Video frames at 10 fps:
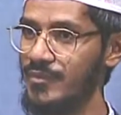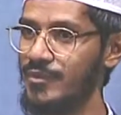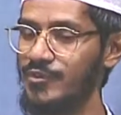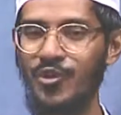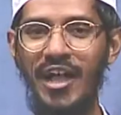
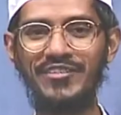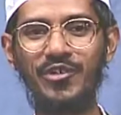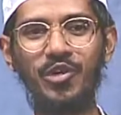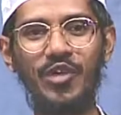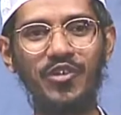So I said,
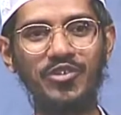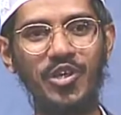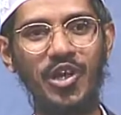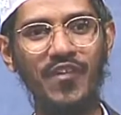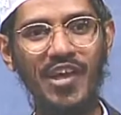okay, for sake
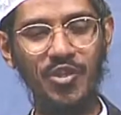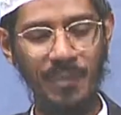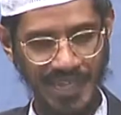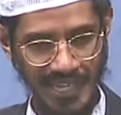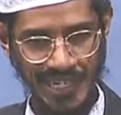of argument,
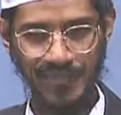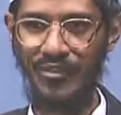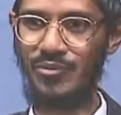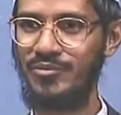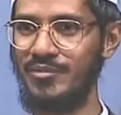I agree with you.
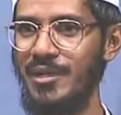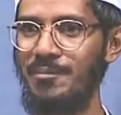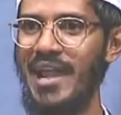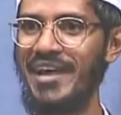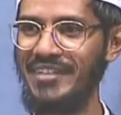
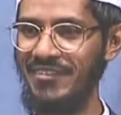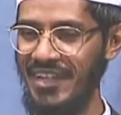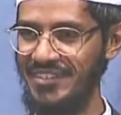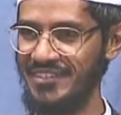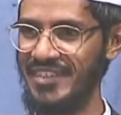Plants have
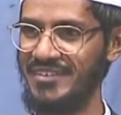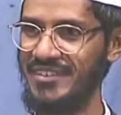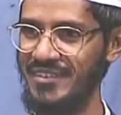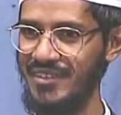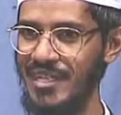lesser senses.
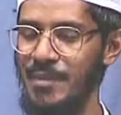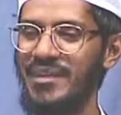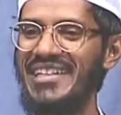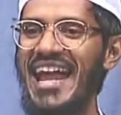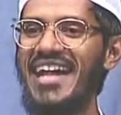But
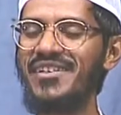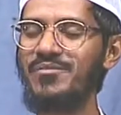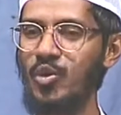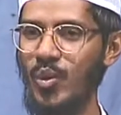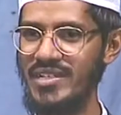then I asked him the
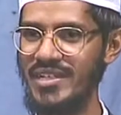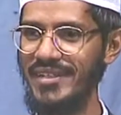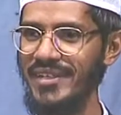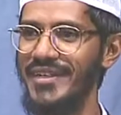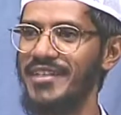question,
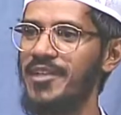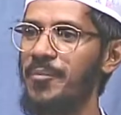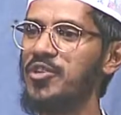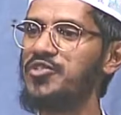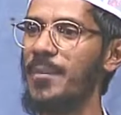
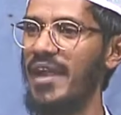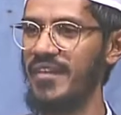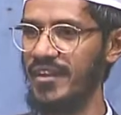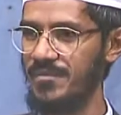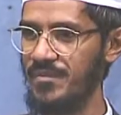suppose your
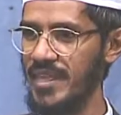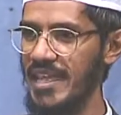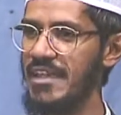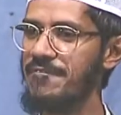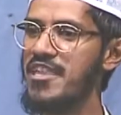brother,
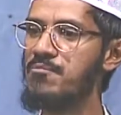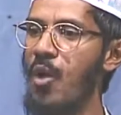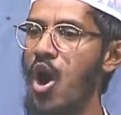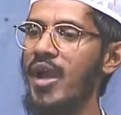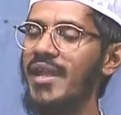if he's
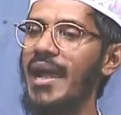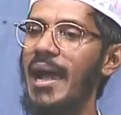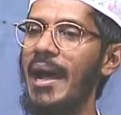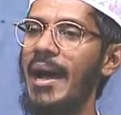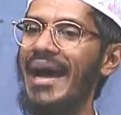born
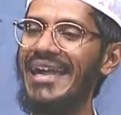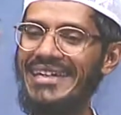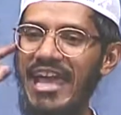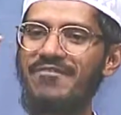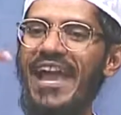
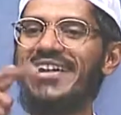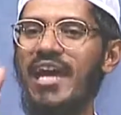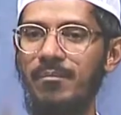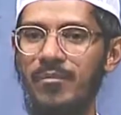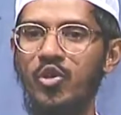deaf and
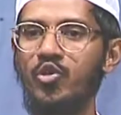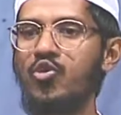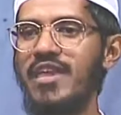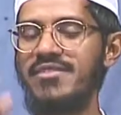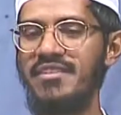dumb, two
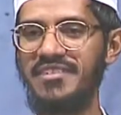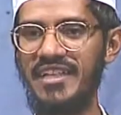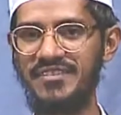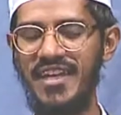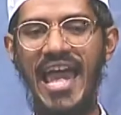senses
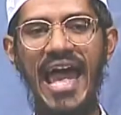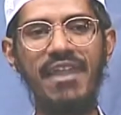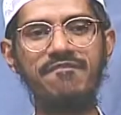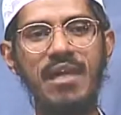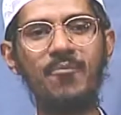less, and if
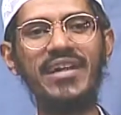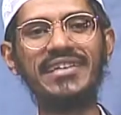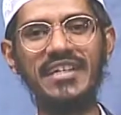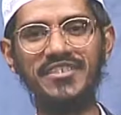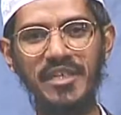someone
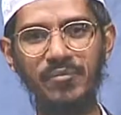kills him,